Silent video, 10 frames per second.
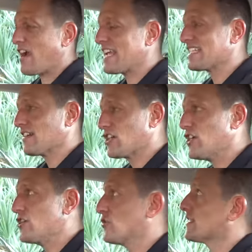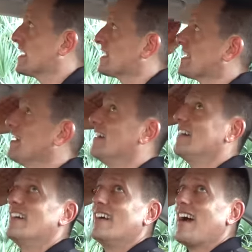I guess the good news is
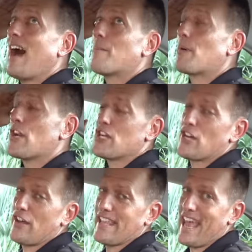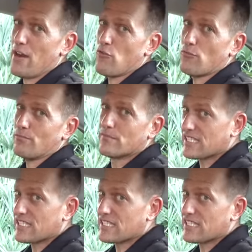I'm pretty good on the headroom.